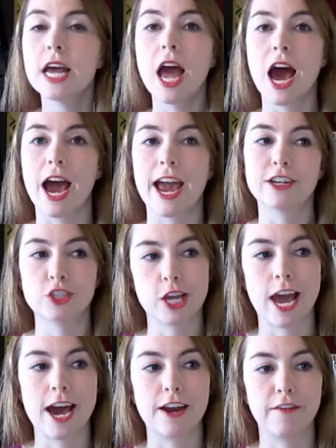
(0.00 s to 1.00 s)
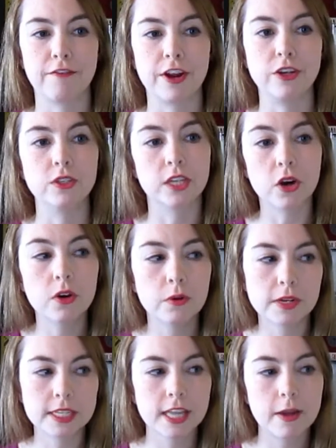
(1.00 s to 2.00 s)
I actually had a friend who said, oh, I went
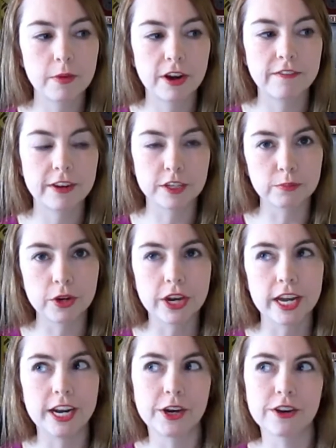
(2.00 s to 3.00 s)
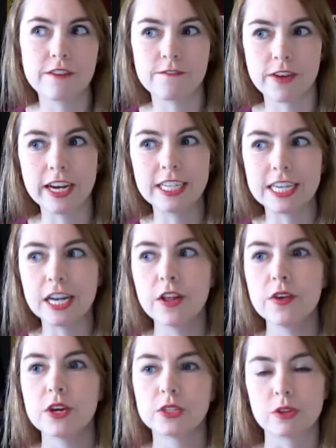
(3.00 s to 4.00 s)
to the library to find your book and I couldn't find it.
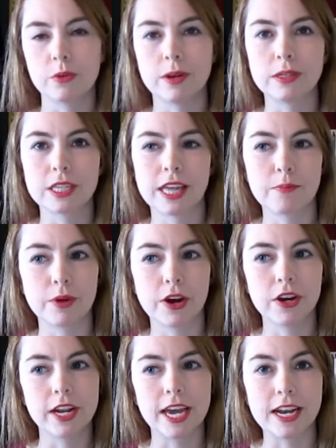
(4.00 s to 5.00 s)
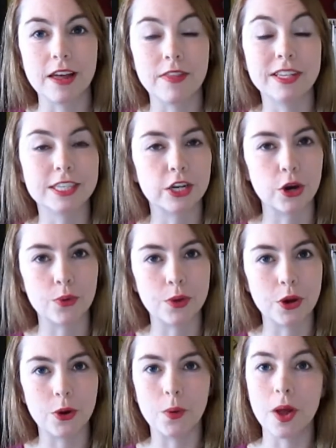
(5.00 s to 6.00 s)
So I went up to the librarian and they said, oh
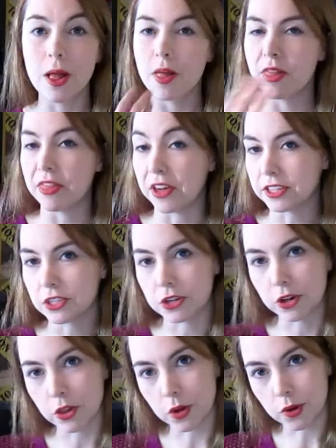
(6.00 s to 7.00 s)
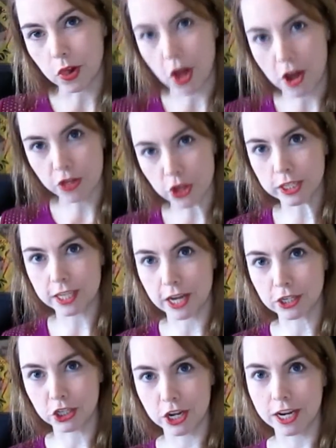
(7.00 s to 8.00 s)
no, that's in our local authors
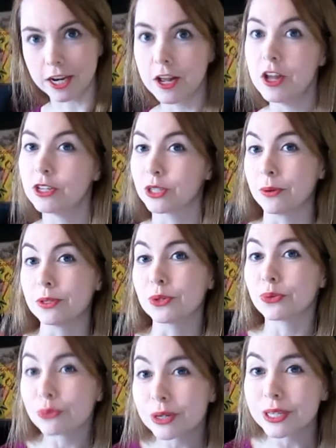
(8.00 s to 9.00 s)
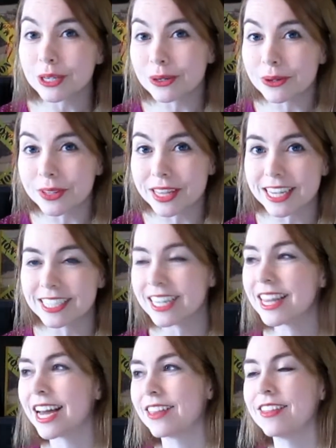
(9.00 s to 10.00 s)
section. So that was really cool that they did
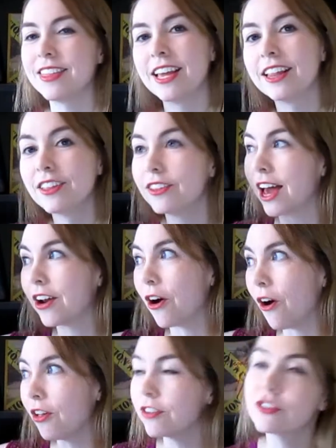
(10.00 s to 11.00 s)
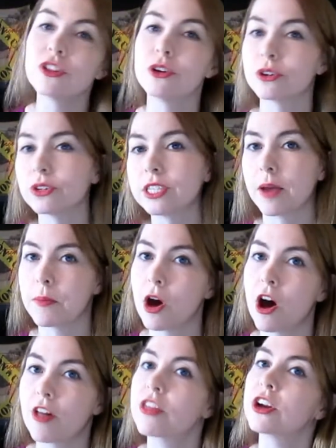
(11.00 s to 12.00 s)
that, that they had all of the local Tampa
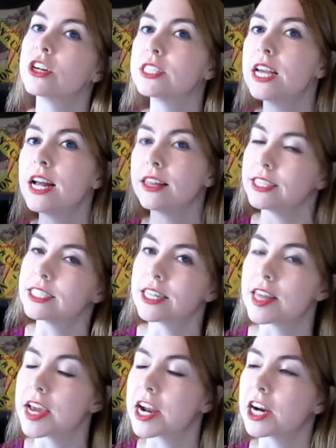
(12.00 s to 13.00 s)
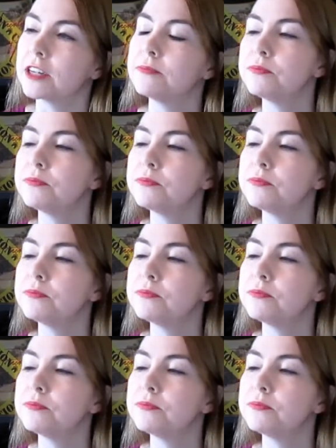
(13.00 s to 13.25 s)
authors listed there.